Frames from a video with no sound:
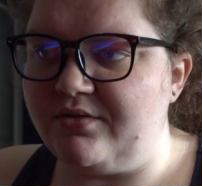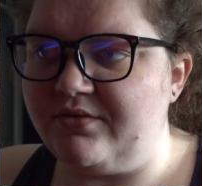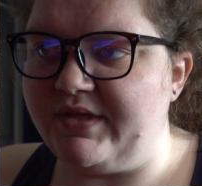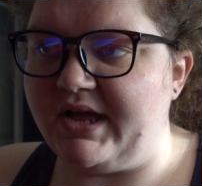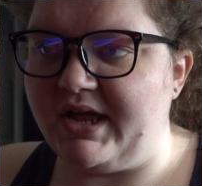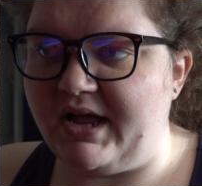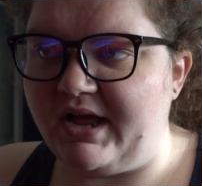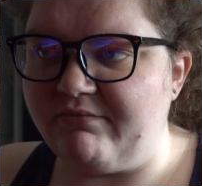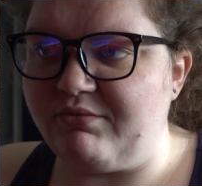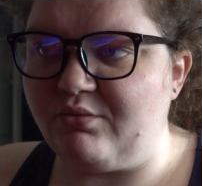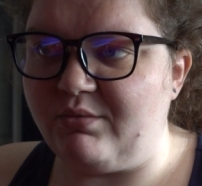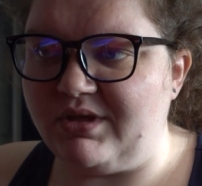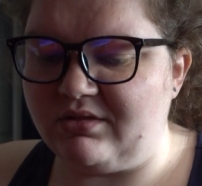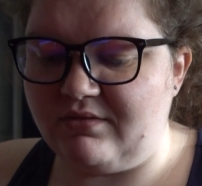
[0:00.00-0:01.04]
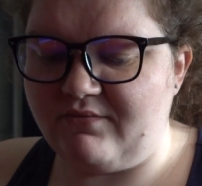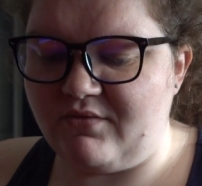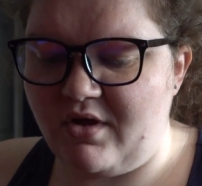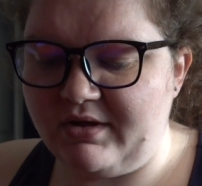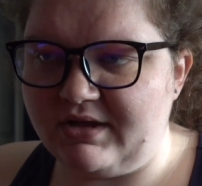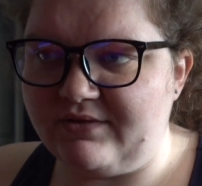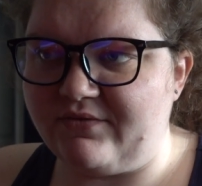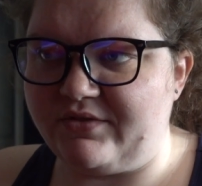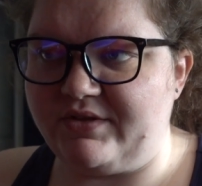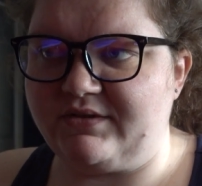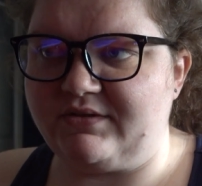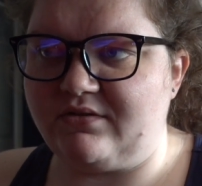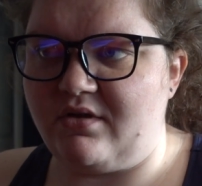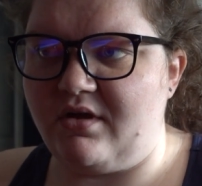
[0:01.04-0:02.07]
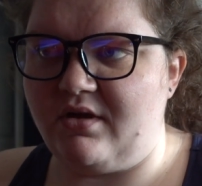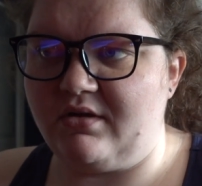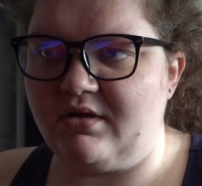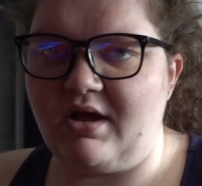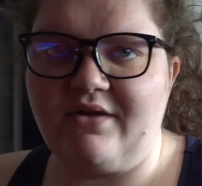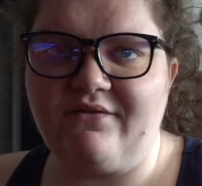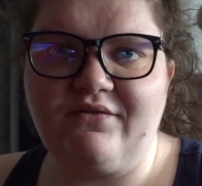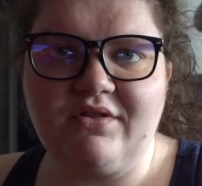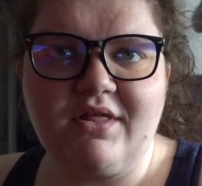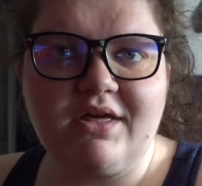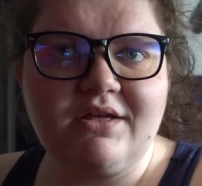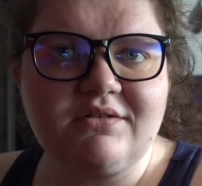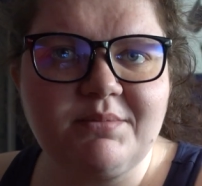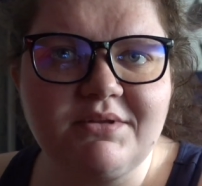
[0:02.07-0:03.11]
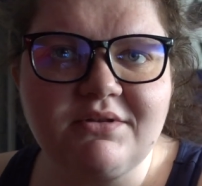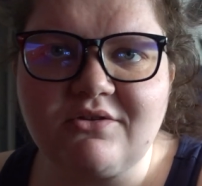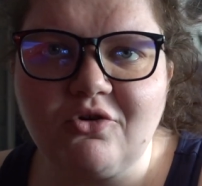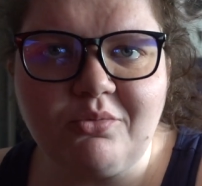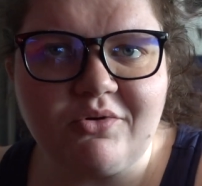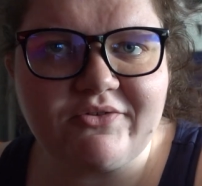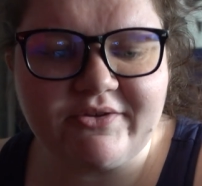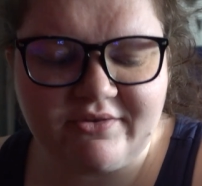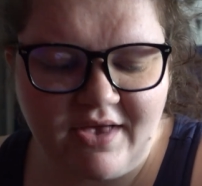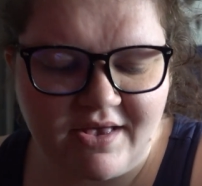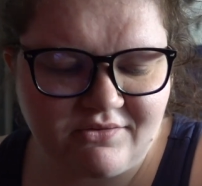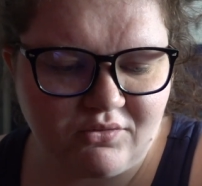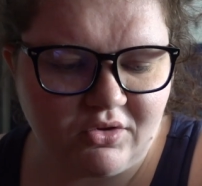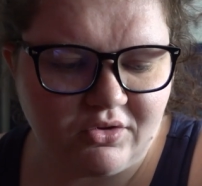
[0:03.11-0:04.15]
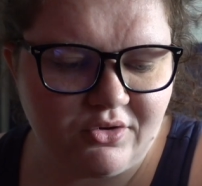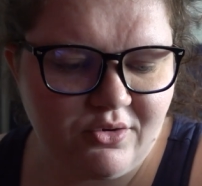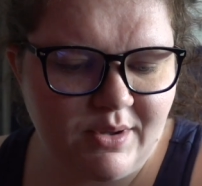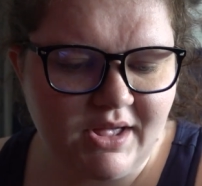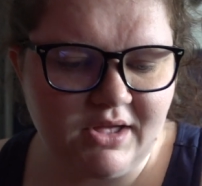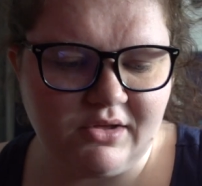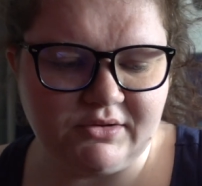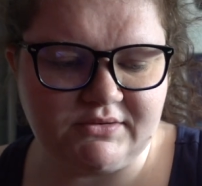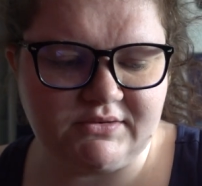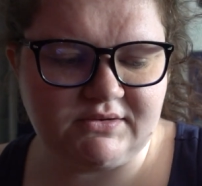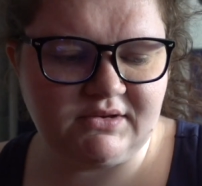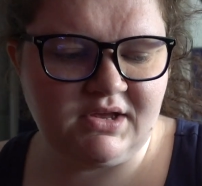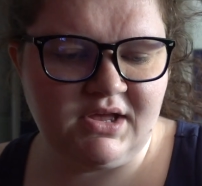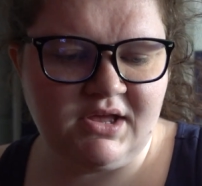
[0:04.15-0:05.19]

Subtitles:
that I've been weekly vlogging for this long. I feel like it's been super successful. Who else?